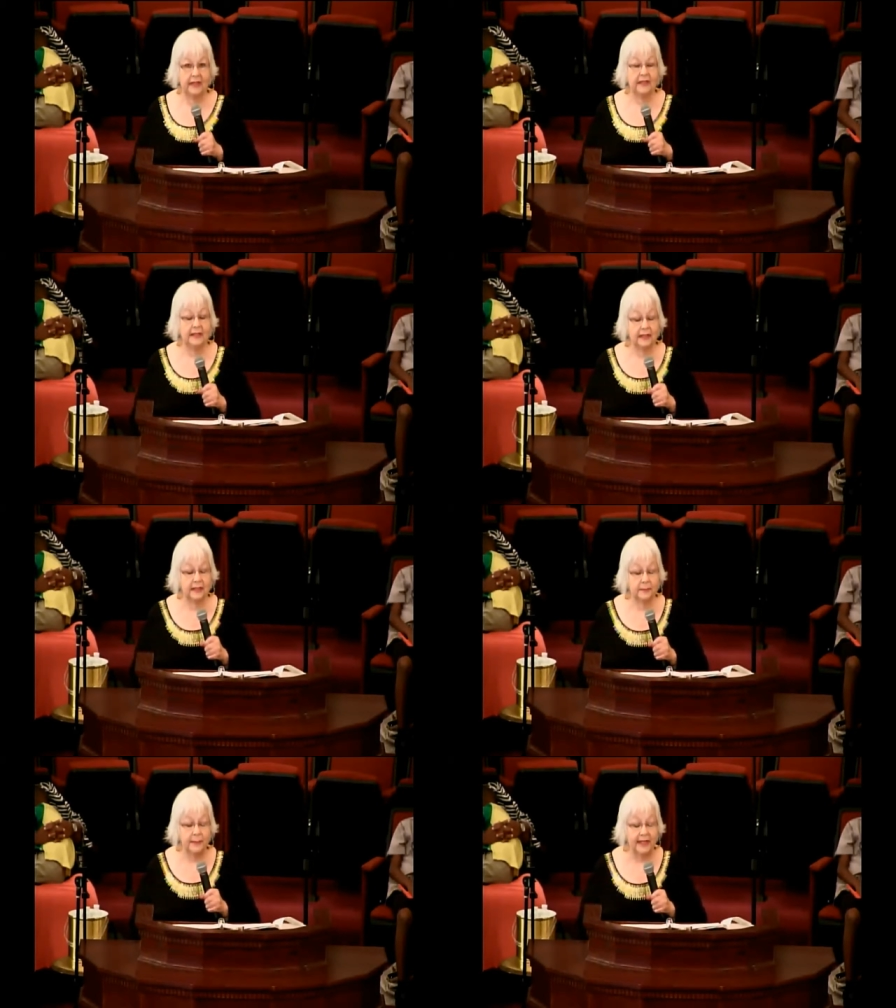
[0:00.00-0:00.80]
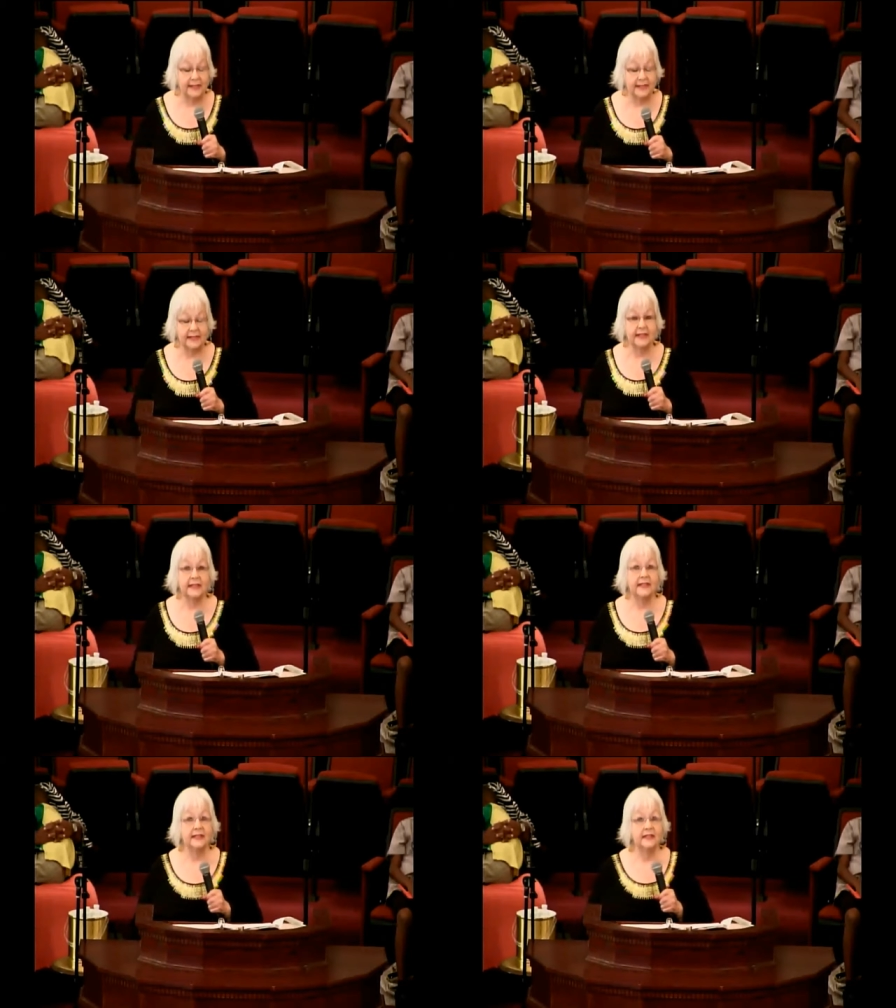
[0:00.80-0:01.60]
Now, in my
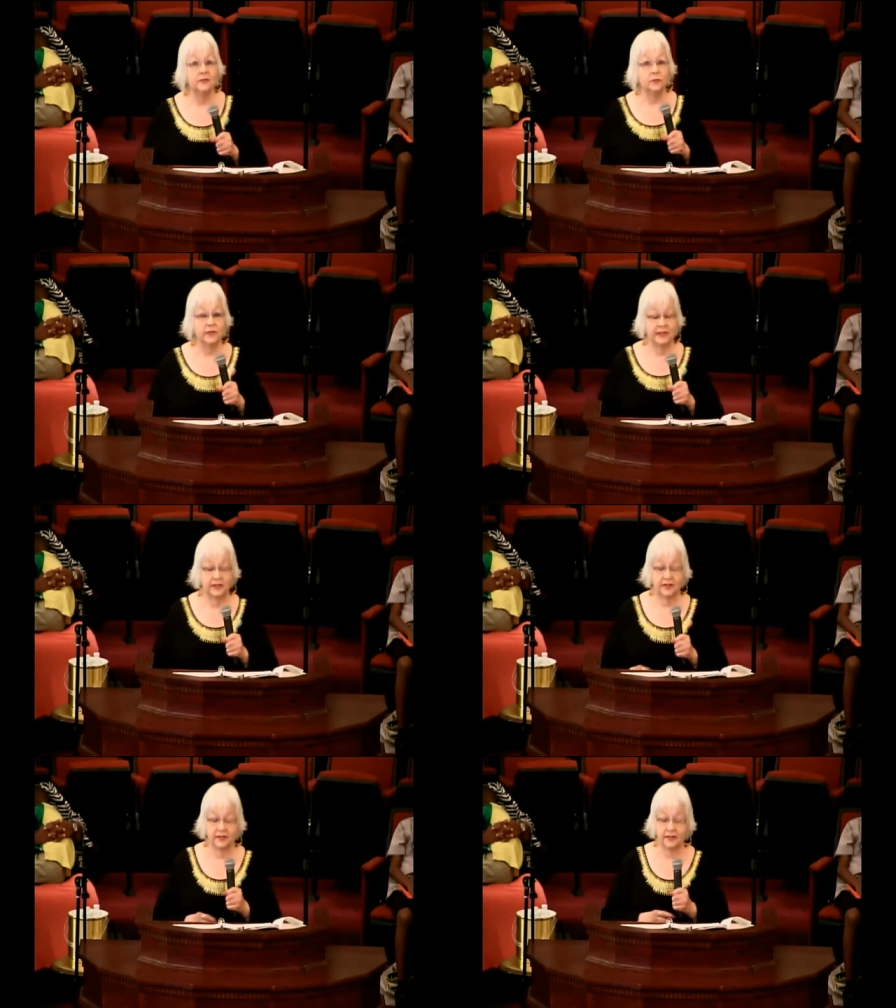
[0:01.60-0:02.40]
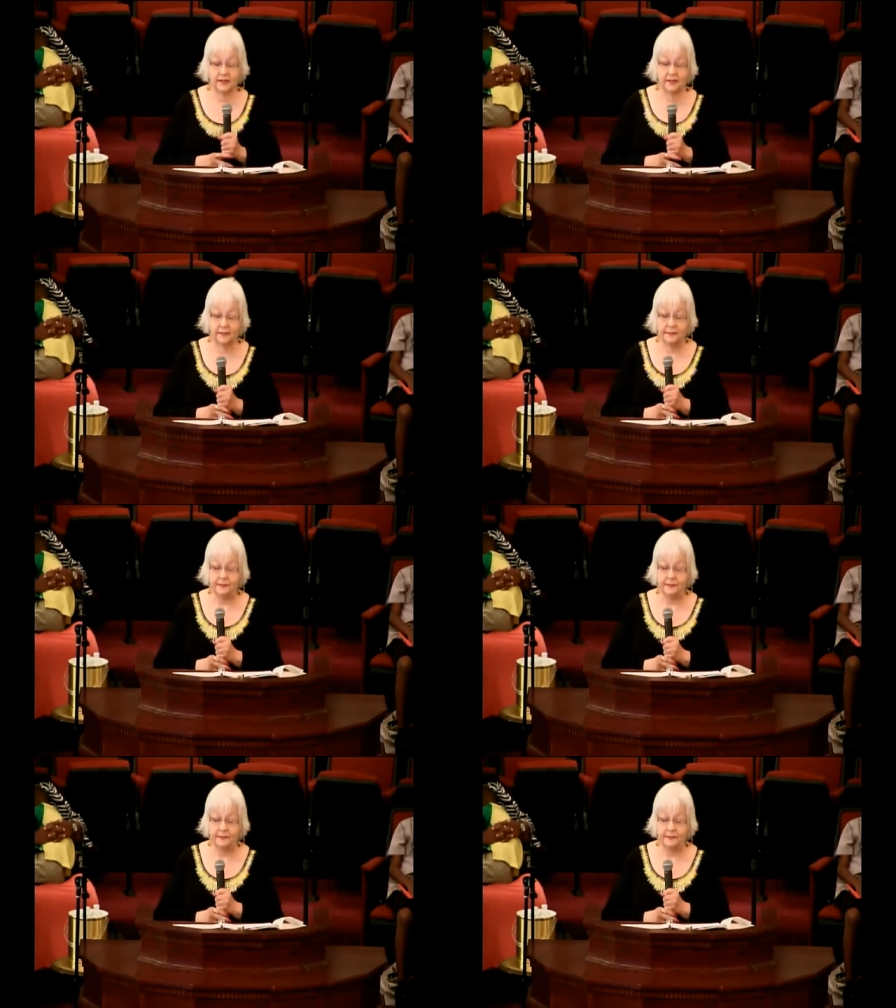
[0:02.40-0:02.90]
studying and research,